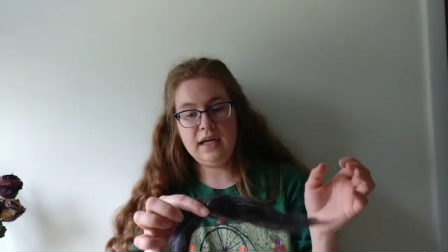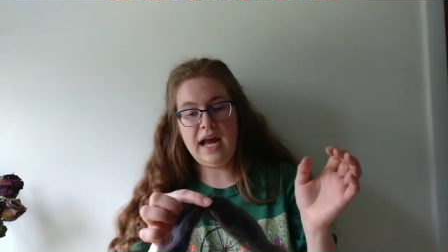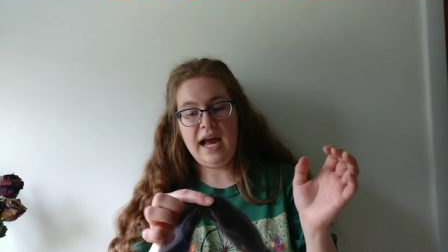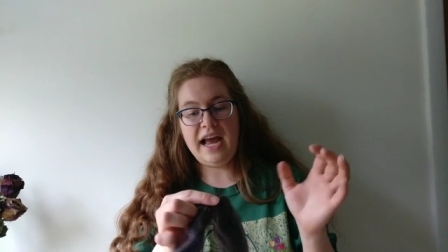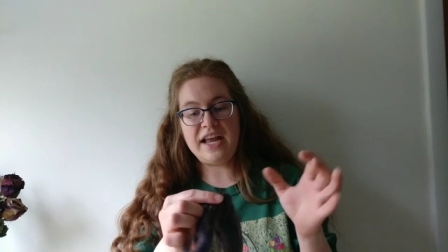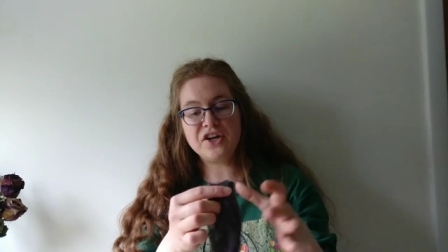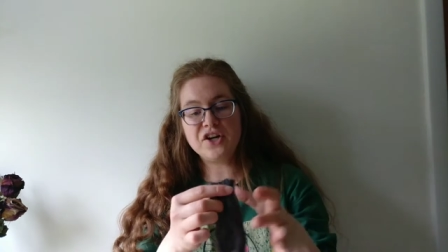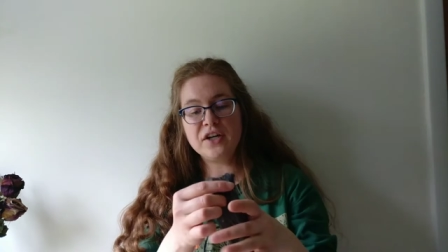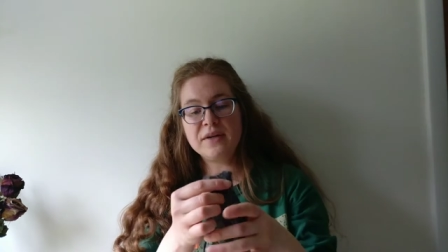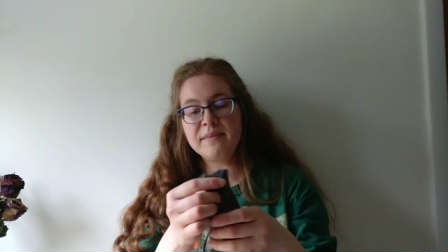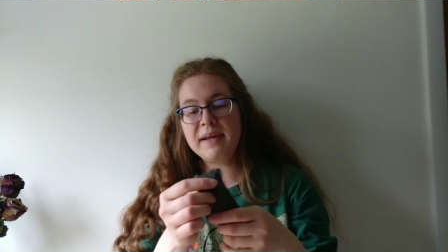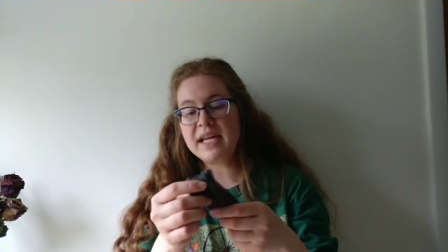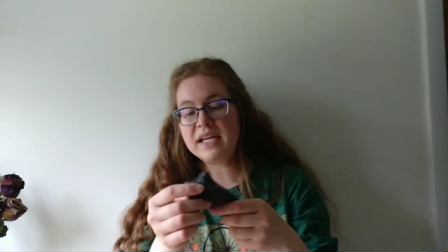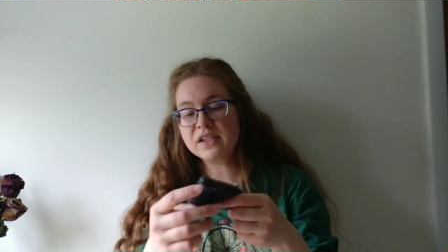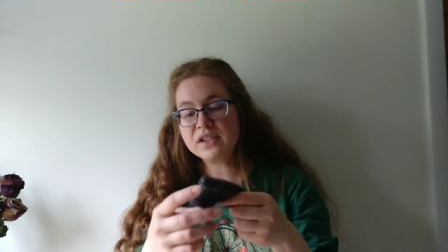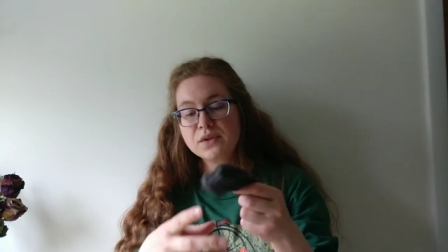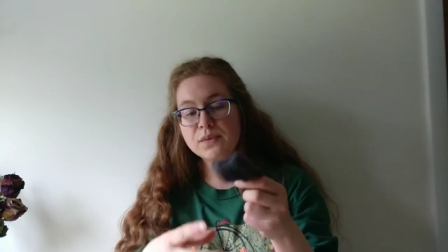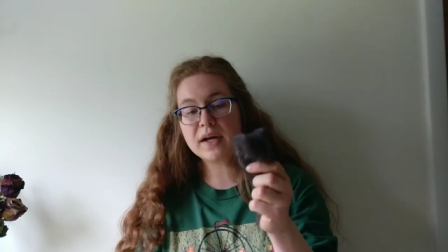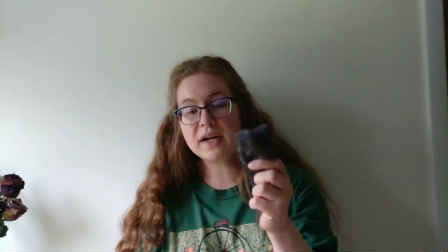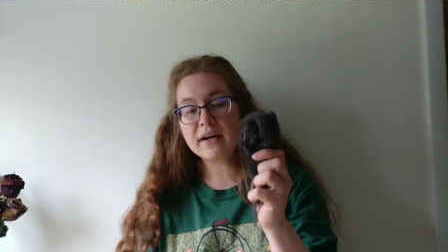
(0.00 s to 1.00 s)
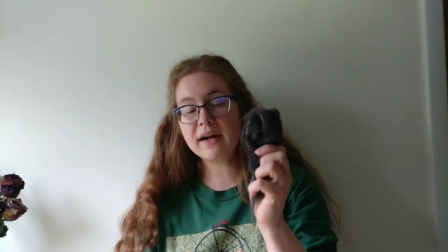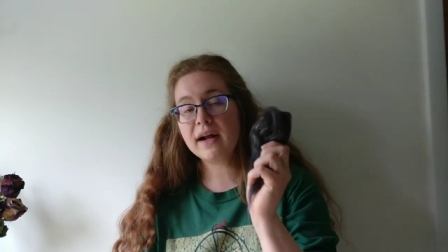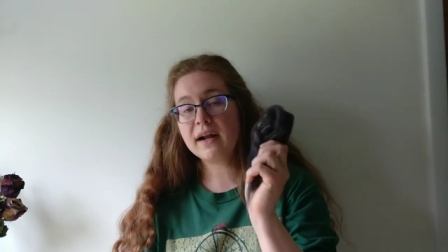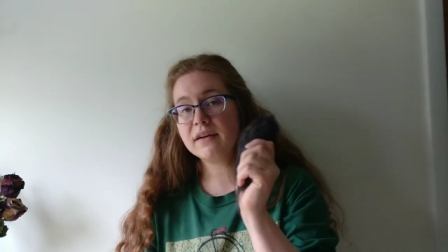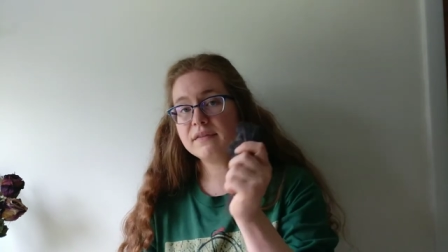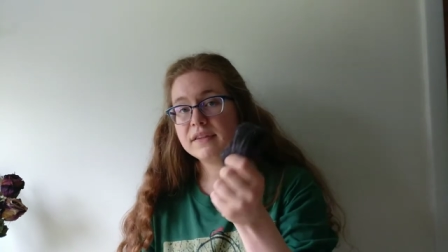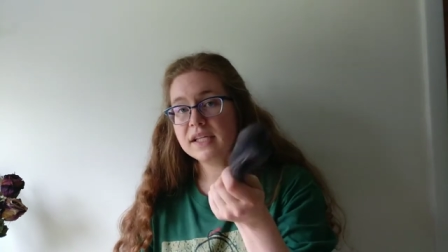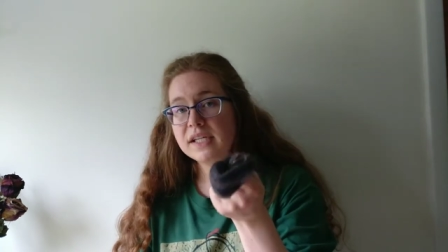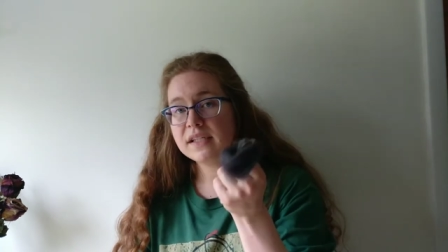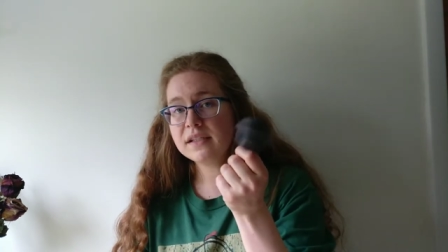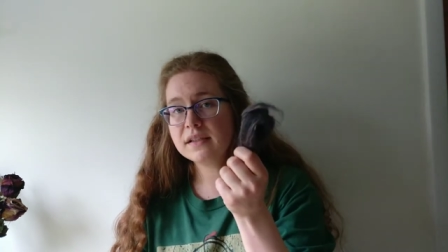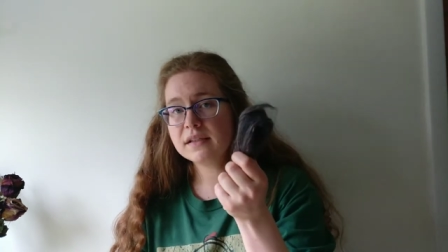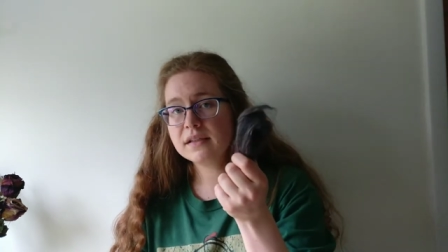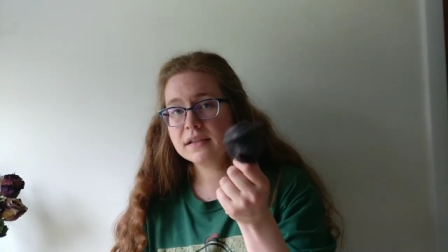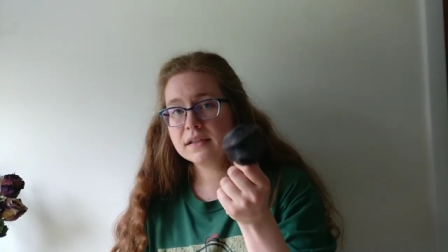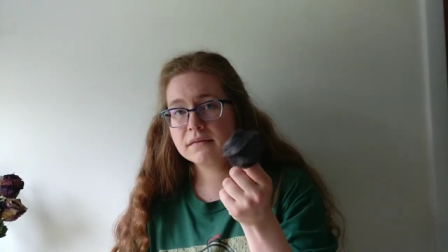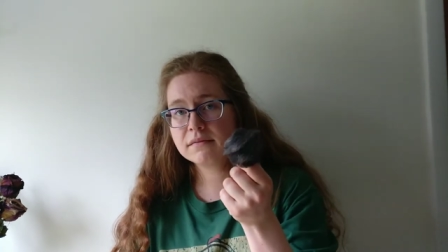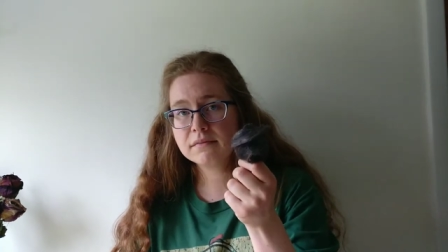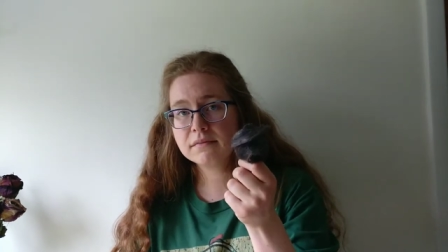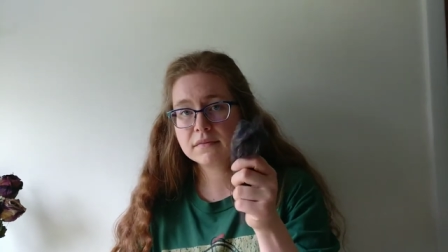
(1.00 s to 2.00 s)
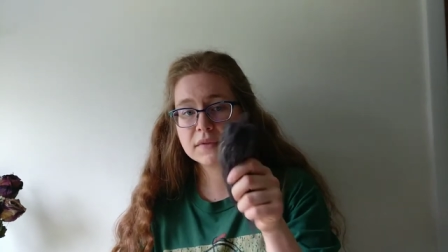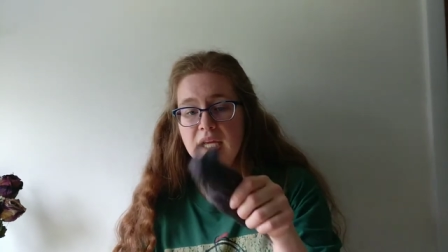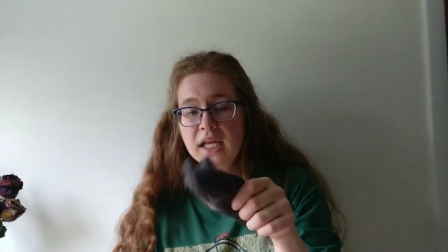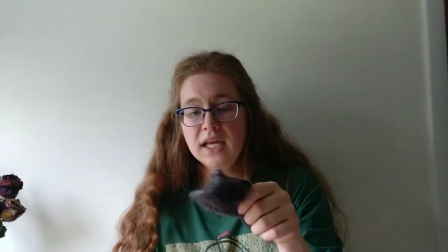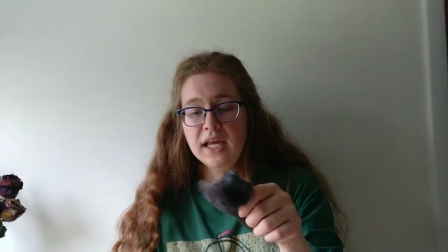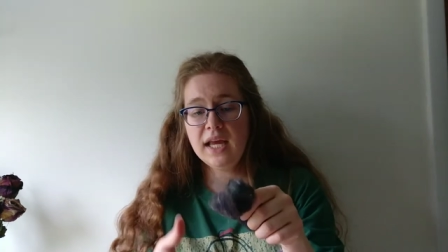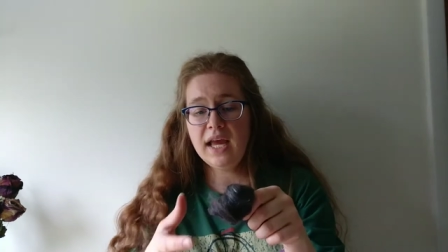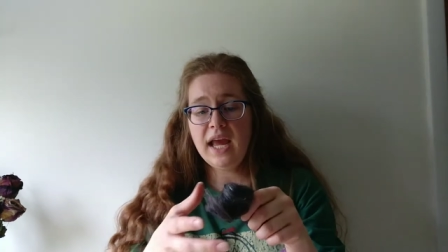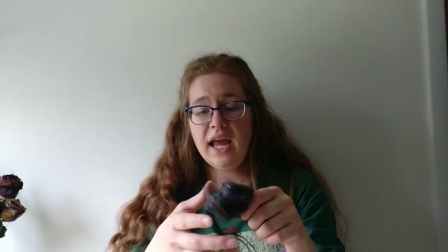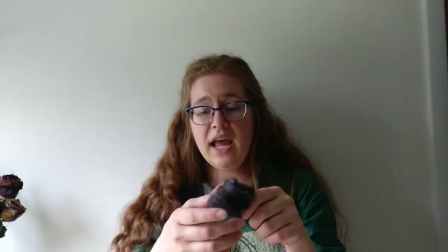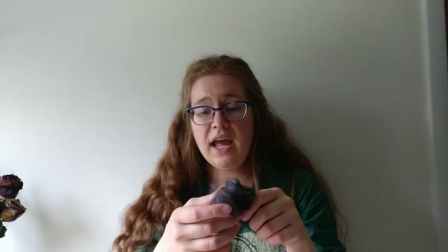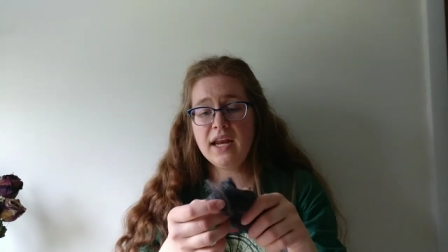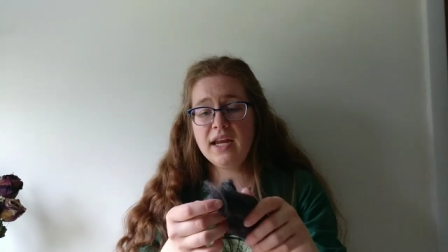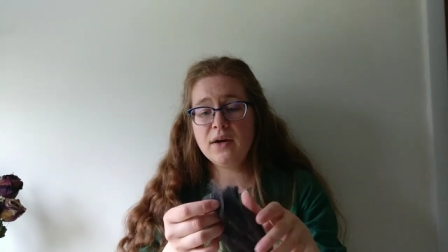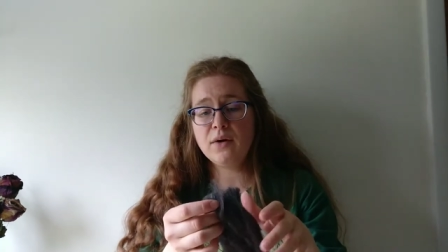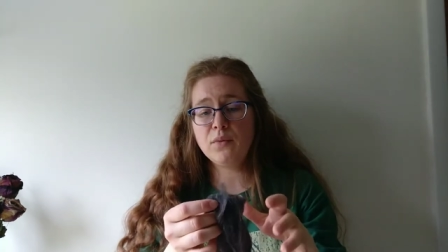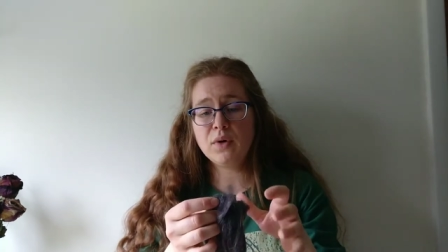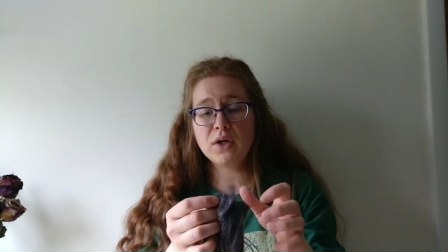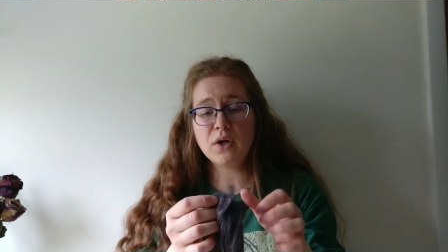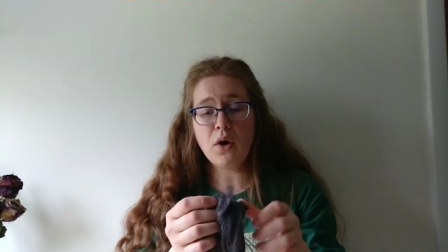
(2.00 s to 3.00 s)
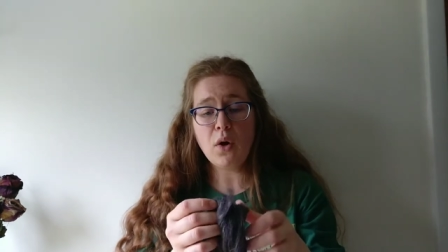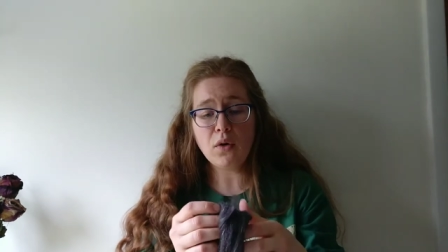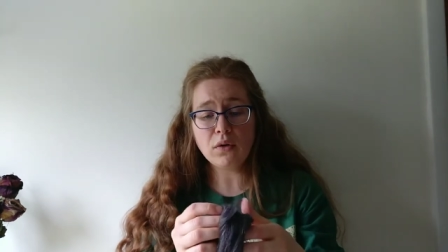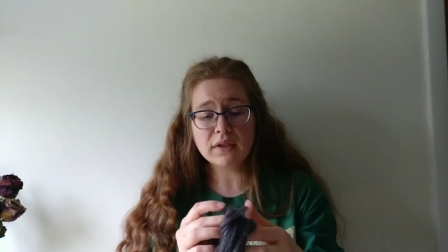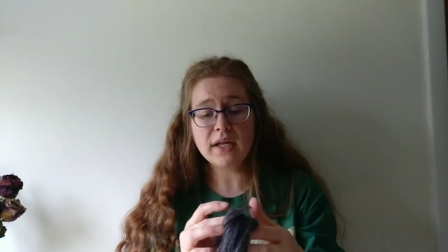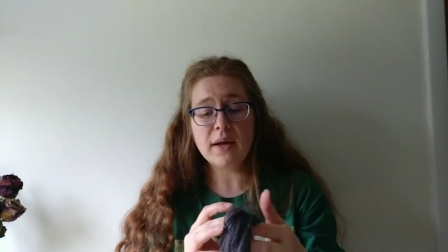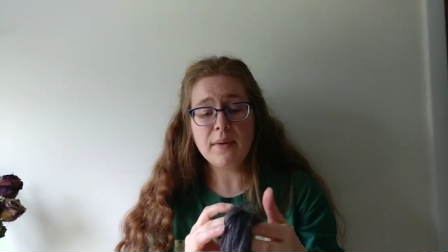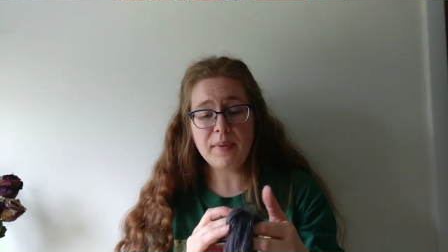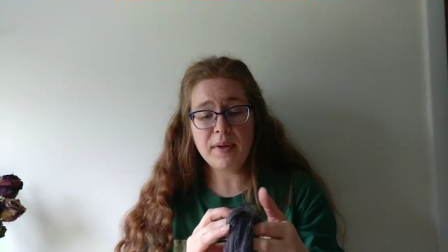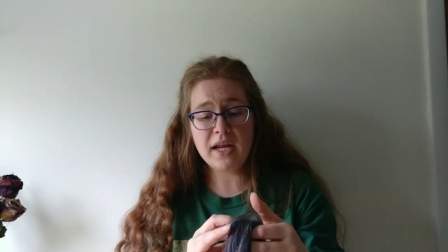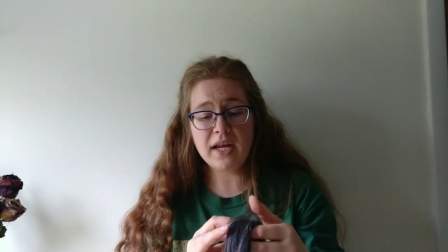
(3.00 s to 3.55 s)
I could make a sweater out of this, and it would hold up,